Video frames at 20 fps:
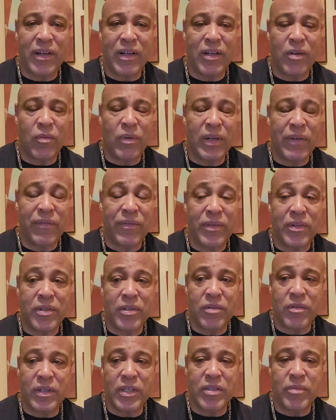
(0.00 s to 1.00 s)
get away from the
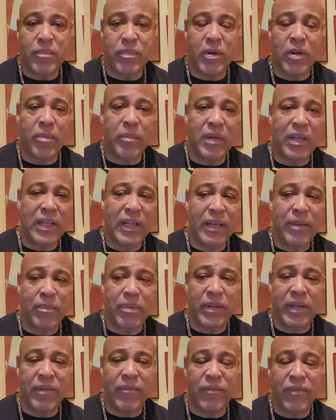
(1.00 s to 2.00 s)
streets, broke my leg
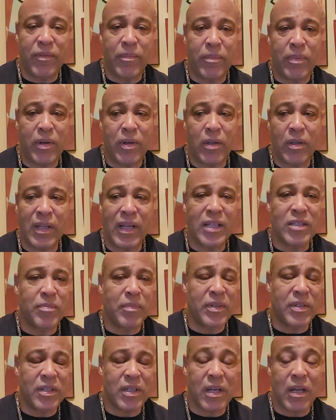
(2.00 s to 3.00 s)
playing football, lost
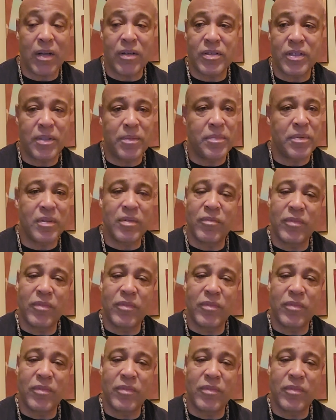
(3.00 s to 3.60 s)
my scholarships,